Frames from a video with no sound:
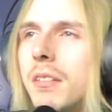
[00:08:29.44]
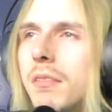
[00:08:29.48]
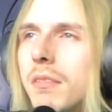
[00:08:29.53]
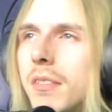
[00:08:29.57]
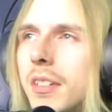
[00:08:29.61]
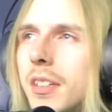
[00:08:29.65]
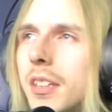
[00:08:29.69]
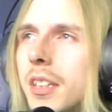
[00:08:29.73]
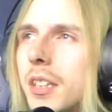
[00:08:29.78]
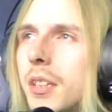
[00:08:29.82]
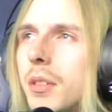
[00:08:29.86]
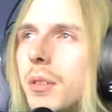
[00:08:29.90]

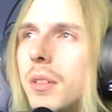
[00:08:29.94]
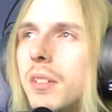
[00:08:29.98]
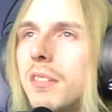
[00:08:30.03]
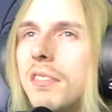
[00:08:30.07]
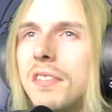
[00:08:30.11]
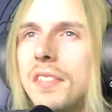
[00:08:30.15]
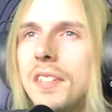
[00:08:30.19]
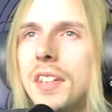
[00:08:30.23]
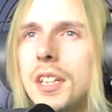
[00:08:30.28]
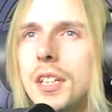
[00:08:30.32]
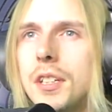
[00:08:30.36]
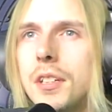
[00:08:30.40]
really cool
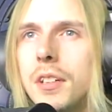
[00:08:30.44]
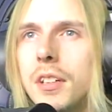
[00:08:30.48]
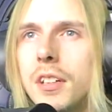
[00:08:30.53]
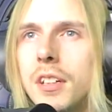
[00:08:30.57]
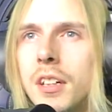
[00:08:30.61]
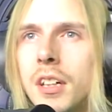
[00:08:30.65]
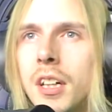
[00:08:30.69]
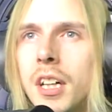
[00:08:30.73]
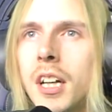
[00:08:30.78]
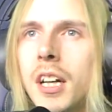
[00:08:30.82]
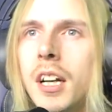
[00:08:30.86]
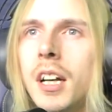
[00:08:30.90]
feature.
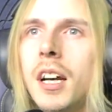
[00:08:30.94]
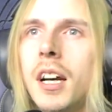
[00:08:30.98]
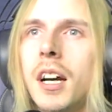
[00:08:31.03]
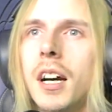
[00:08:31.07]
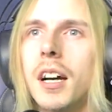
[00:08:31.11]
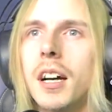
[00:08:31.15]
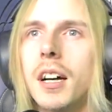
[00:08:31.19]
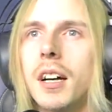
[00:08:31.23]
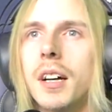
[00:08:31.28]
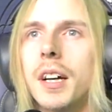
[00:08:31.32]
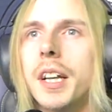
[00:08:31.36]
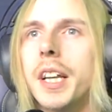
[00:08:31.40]

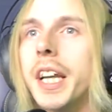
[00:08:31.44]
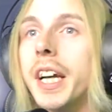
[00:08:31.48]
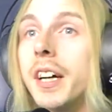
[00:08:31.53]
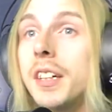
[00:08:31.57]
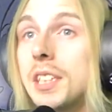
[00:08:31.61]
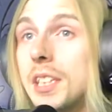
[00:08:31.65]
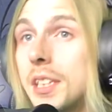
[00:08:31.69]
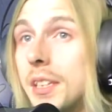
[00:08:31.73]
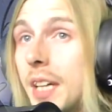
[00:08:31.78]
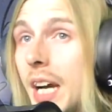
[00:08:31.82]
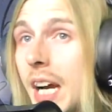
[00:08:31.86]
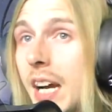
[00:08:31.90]
They
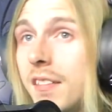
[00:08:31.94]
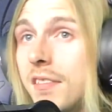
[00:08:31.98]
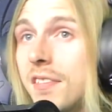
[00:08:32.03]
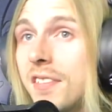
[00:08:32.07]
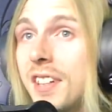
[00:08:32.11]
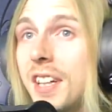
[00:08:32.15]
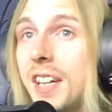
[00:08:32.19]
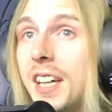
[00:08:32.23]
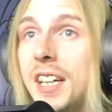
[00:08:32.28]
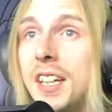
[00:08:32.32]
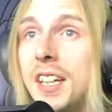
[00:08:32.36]
also have a